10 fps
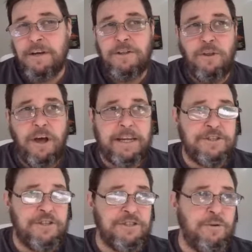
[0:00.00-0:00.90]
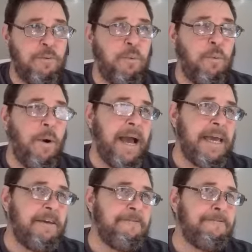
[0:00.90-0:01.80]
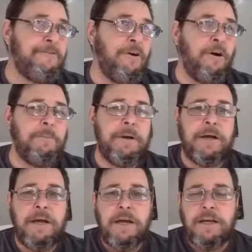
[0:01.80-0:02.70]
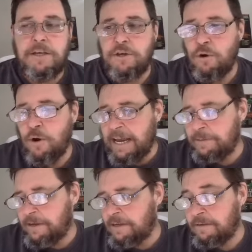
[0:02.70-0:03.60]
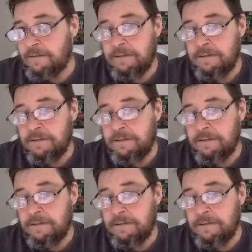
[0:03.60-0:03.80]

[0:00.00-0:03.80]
9 inches away from your enemy,